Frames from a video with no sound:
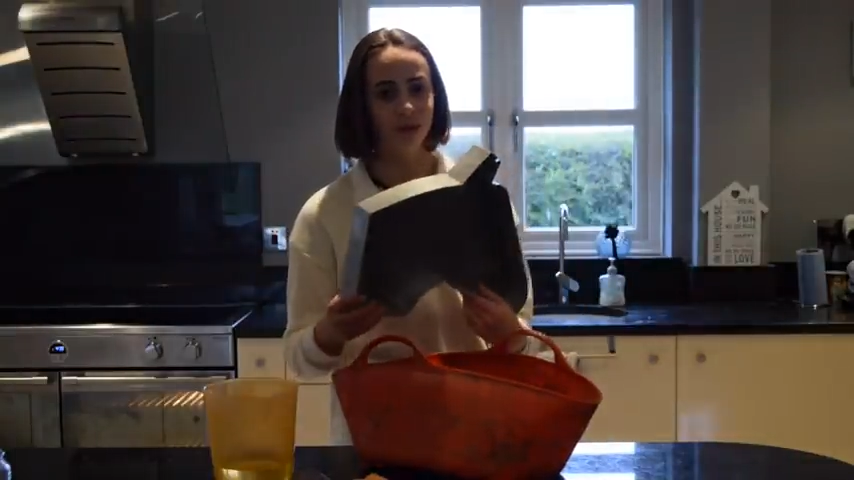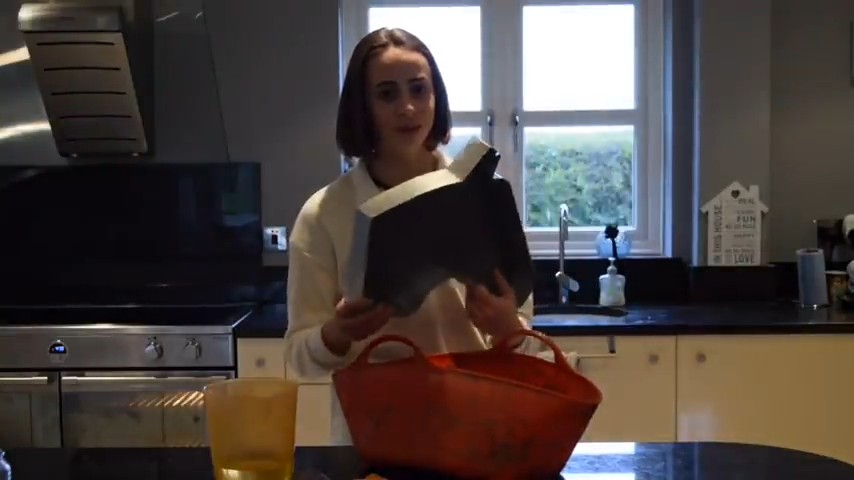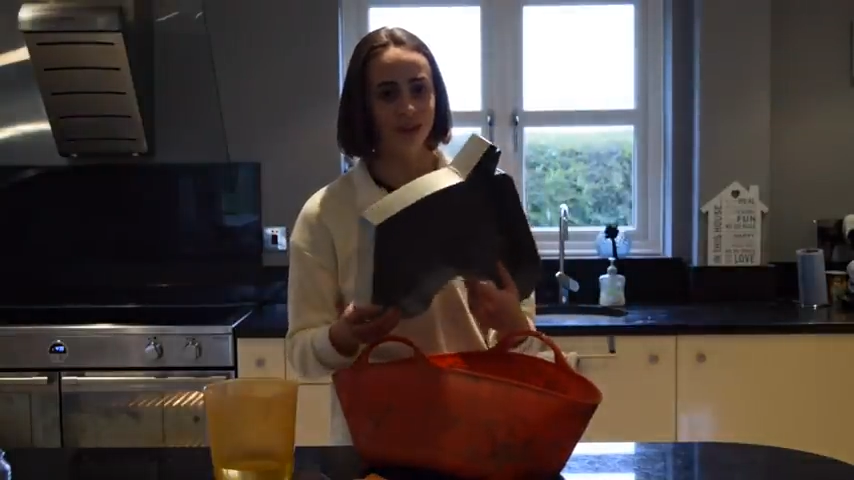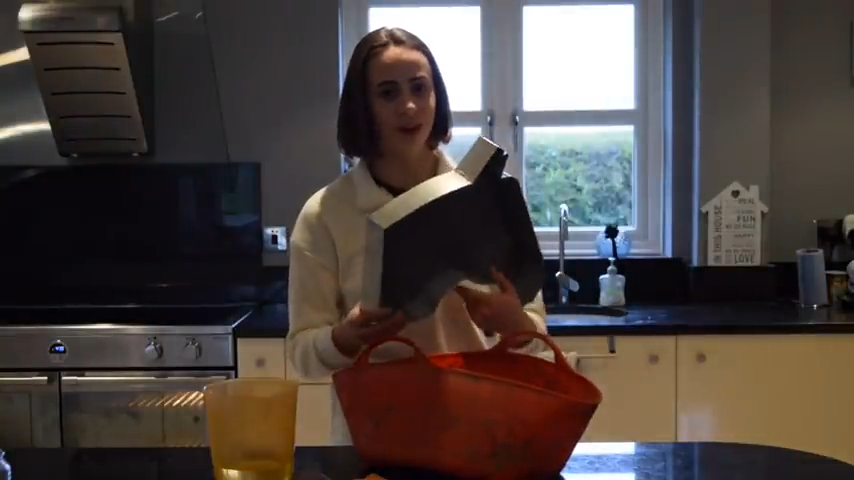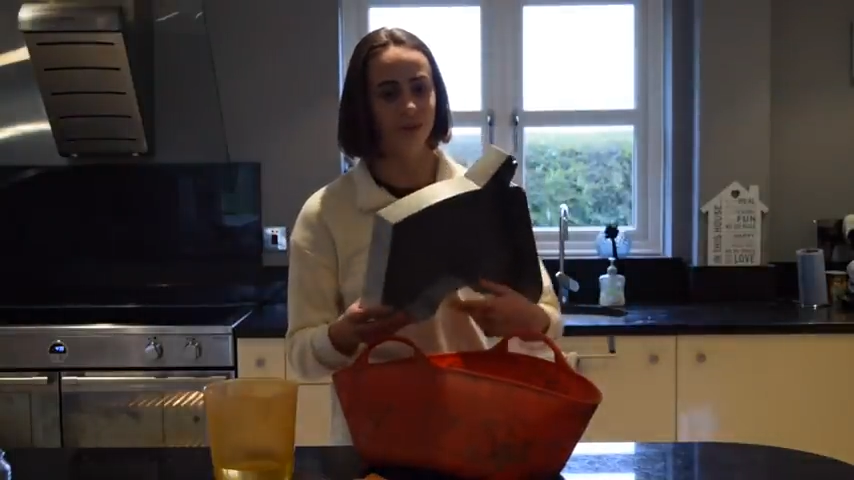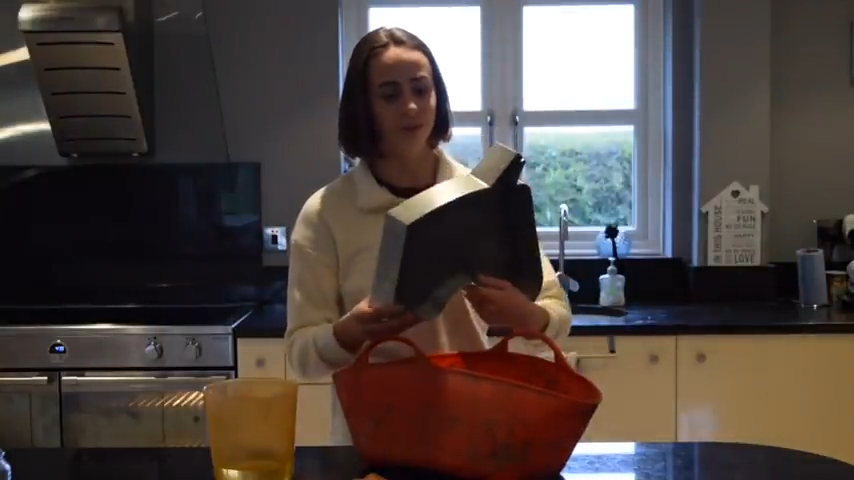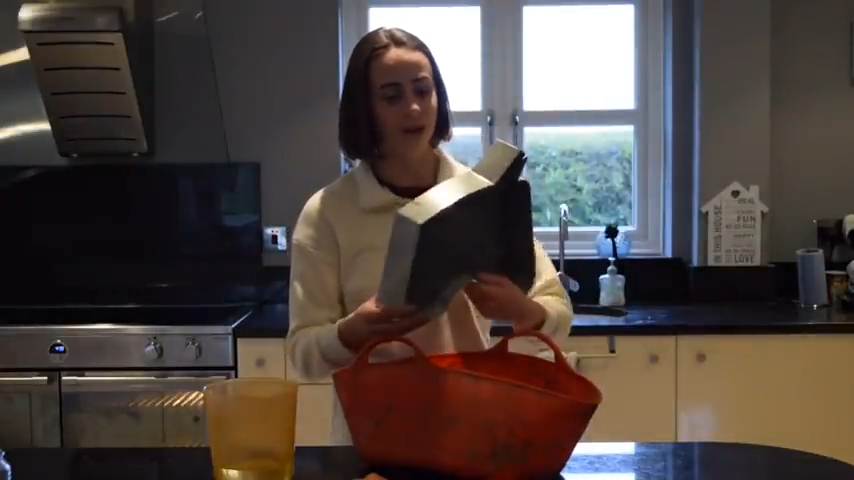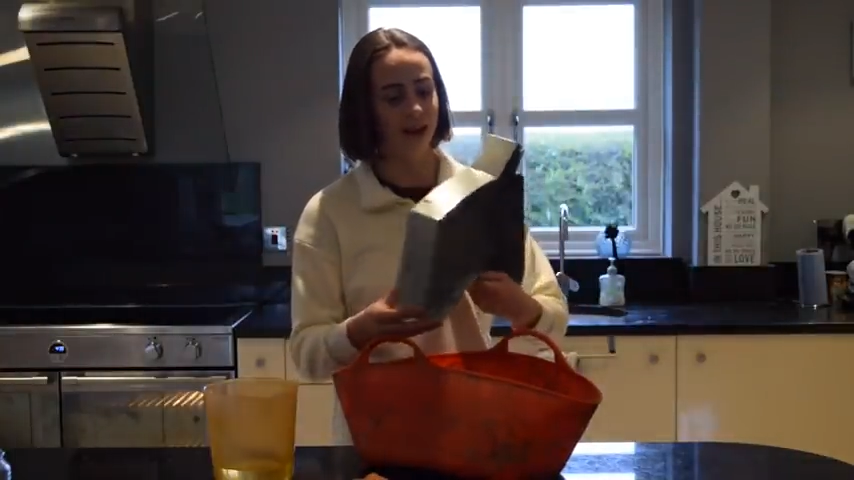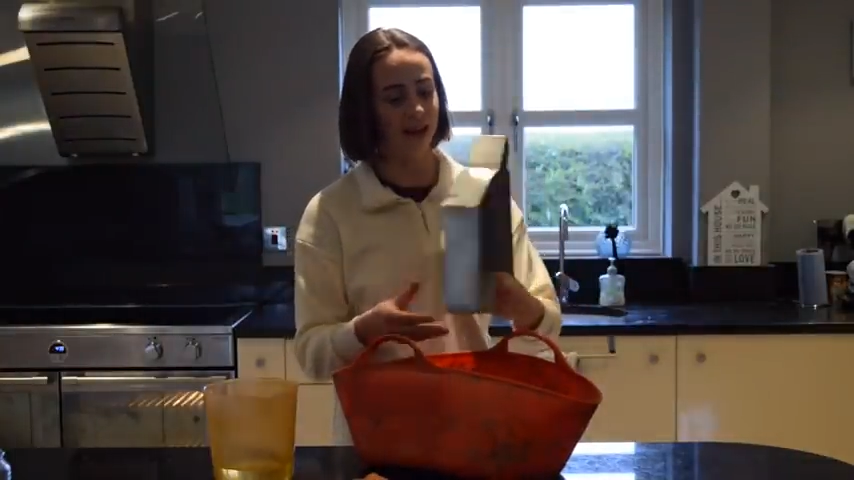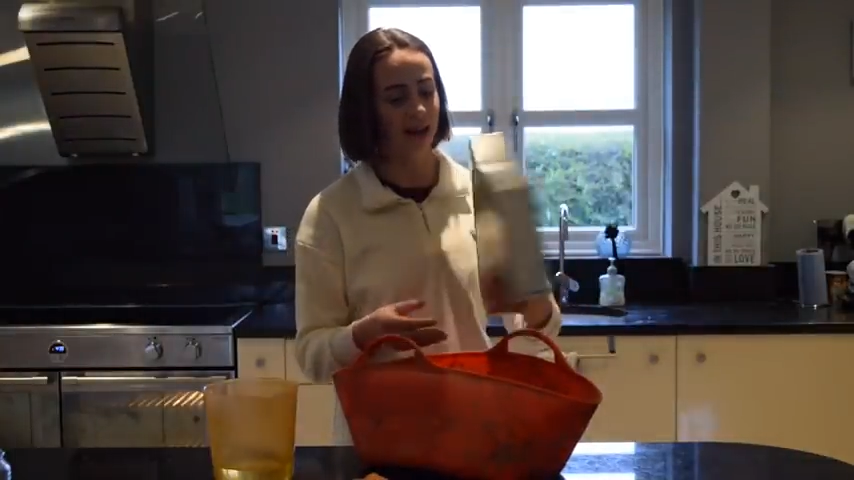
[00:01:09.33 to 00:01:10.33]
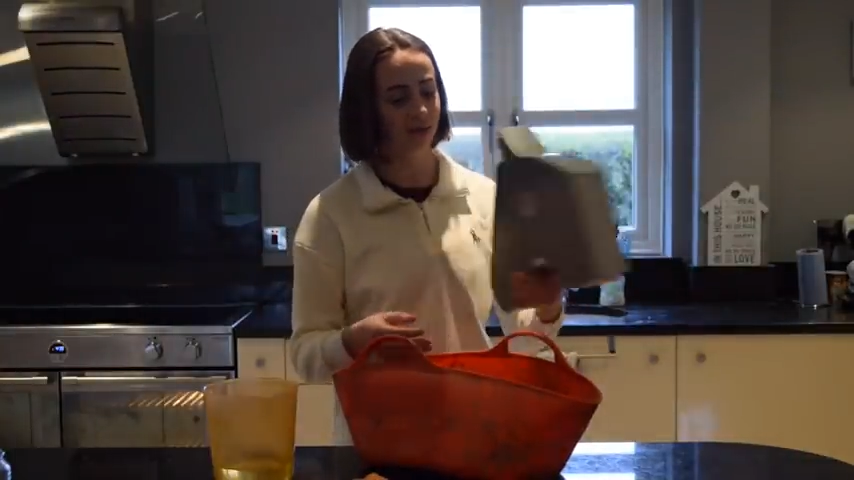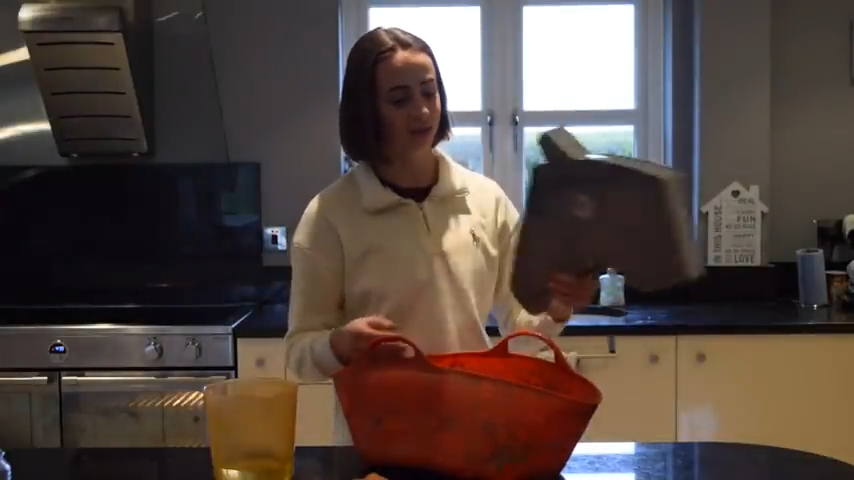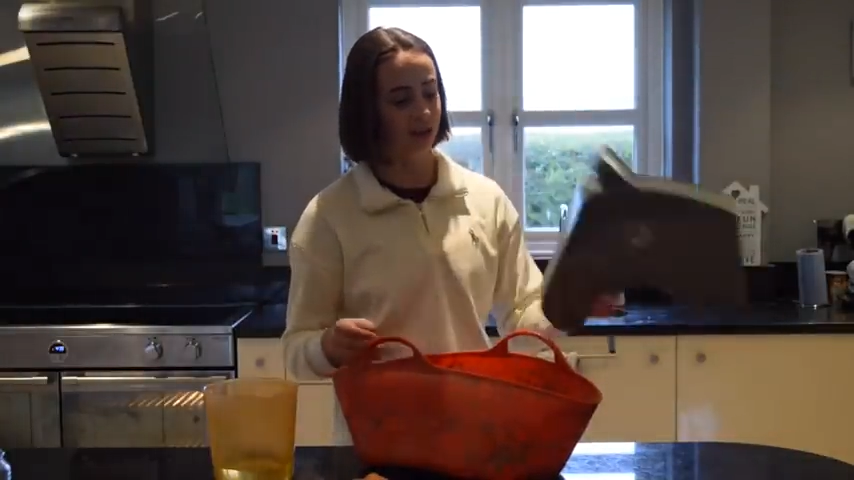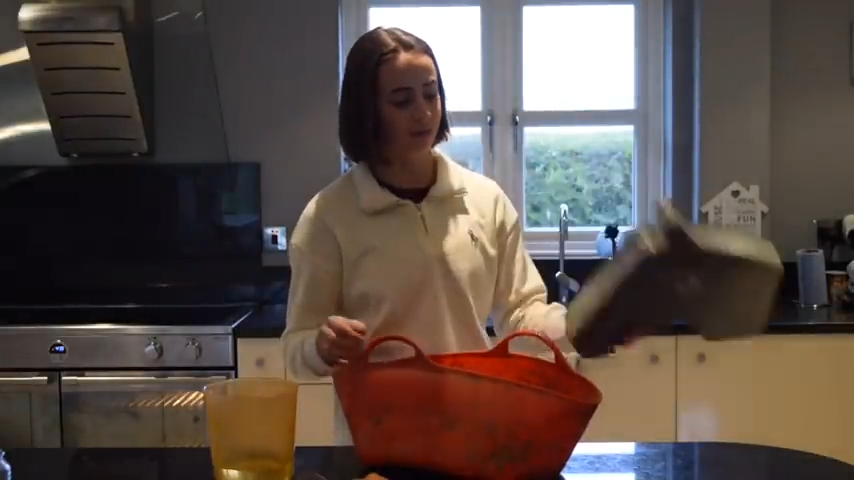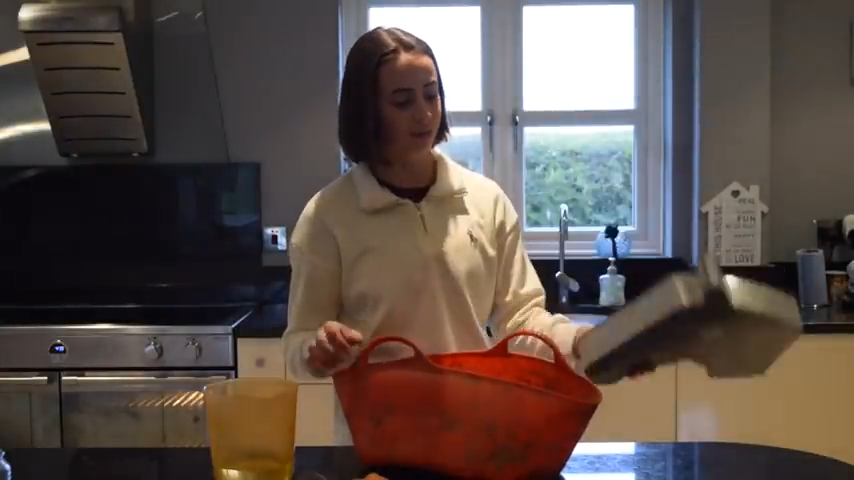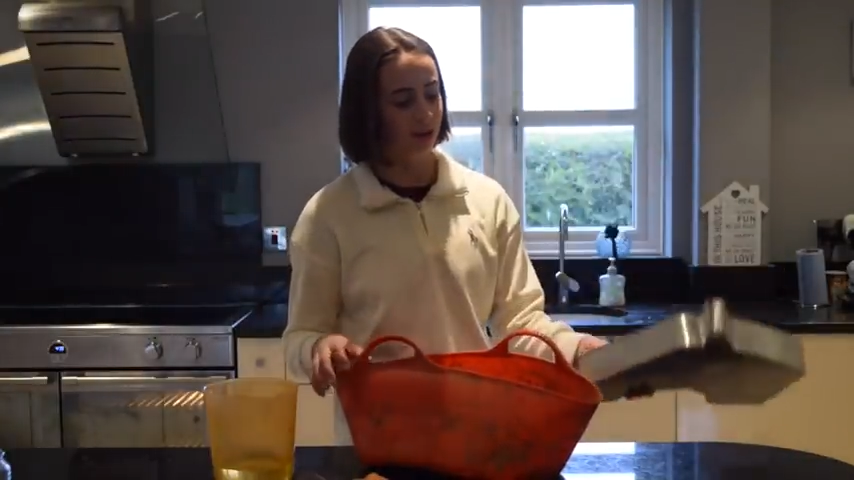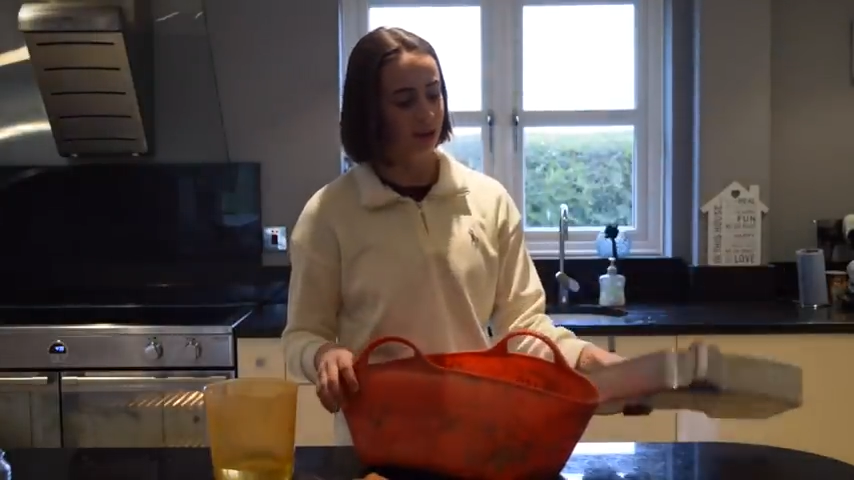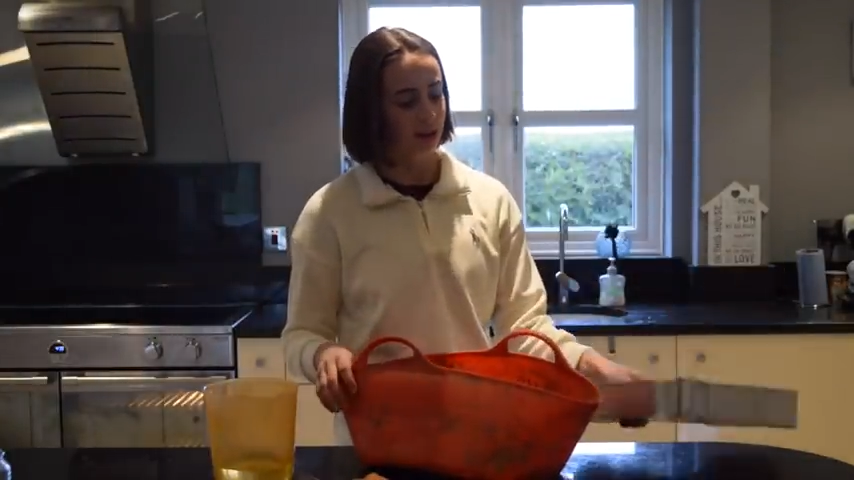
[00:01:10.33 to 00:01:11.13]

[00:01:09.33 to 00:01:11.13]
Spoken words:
of the times to make a cake for him.